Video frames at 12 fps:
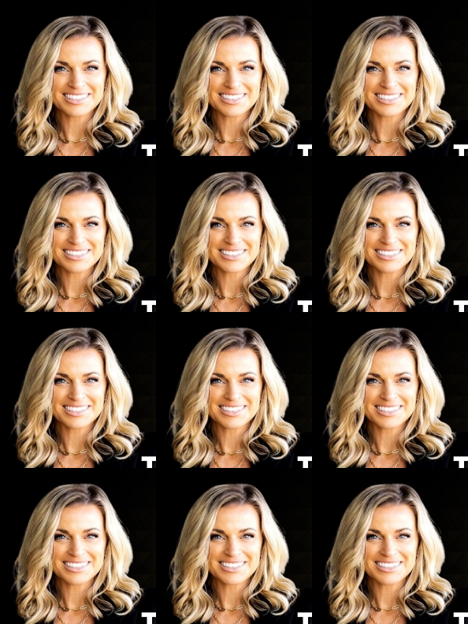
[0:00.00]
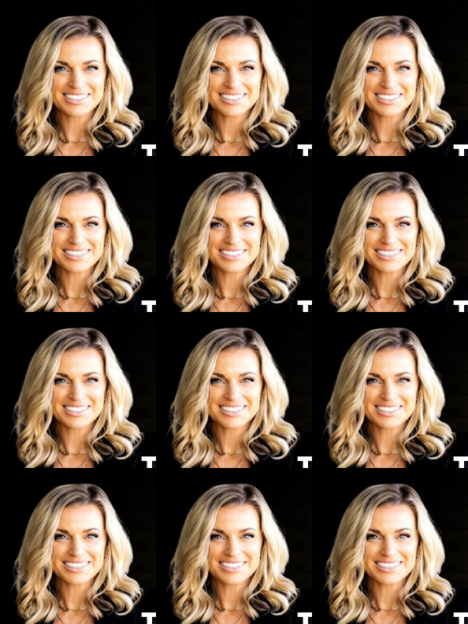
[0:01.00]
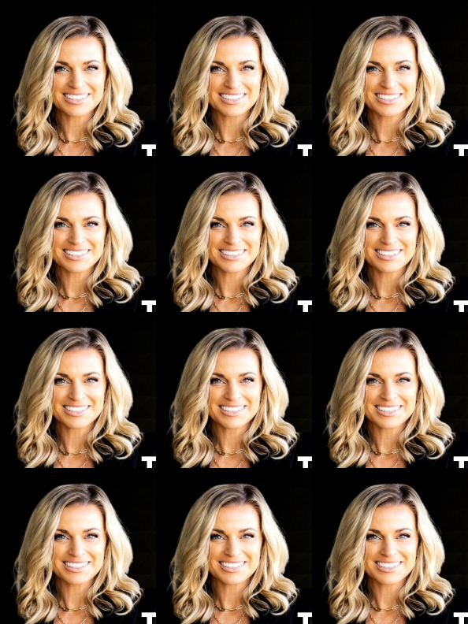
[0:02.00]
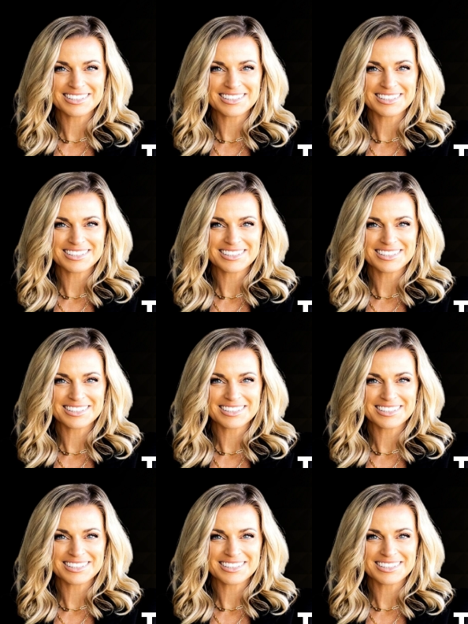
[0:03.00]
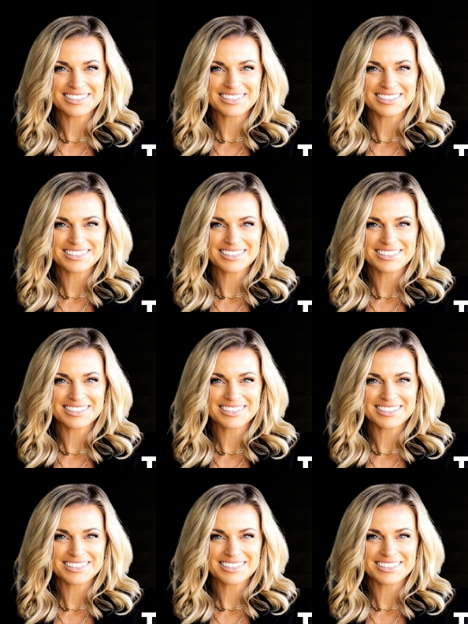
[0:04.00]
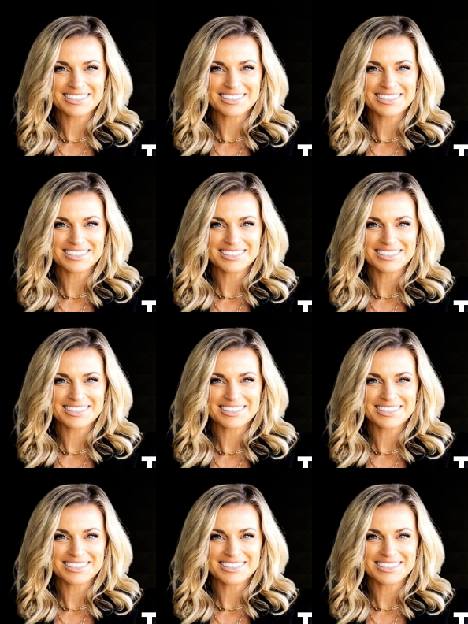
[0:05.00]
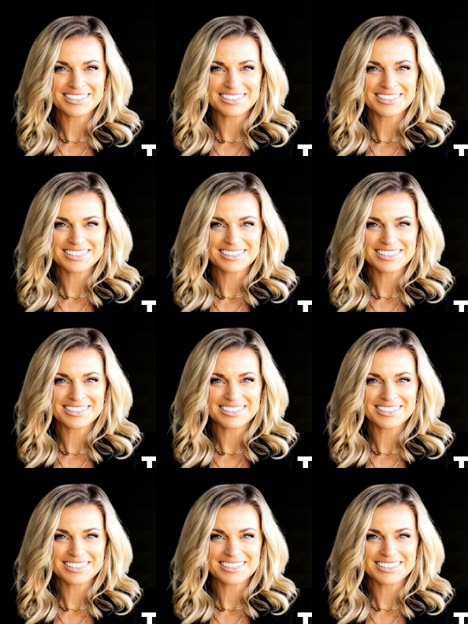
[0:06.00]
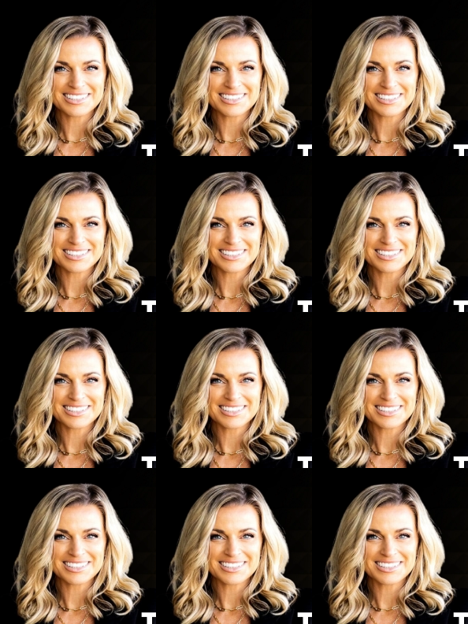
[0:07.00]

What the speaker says: [no speech]